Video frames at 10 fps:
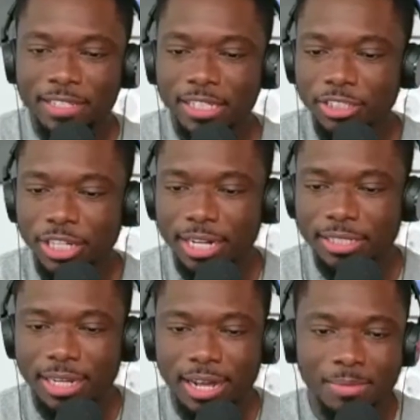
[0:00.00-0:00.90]
Like shout out to
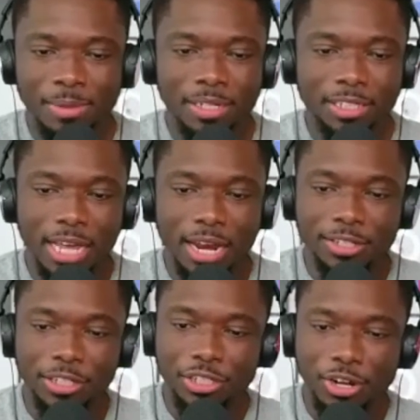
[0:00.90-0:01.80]
Kamala, shout out to
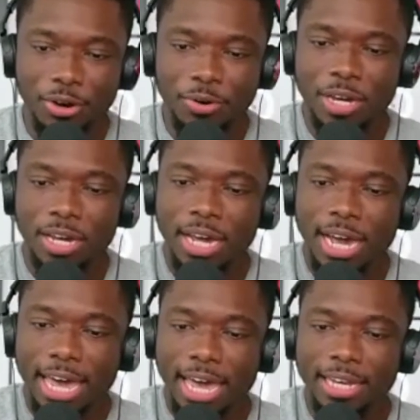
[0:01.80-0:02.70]
Joe,
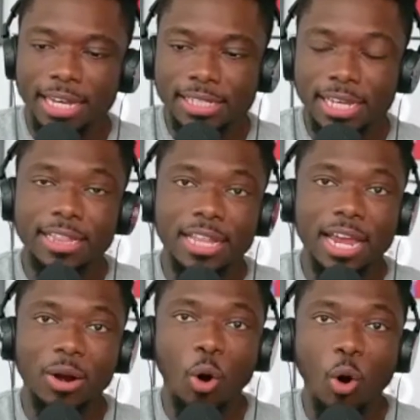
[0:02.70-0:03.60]
and let's get that
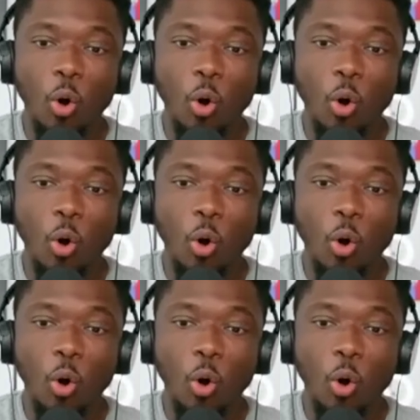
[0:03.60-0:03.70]
Jeez.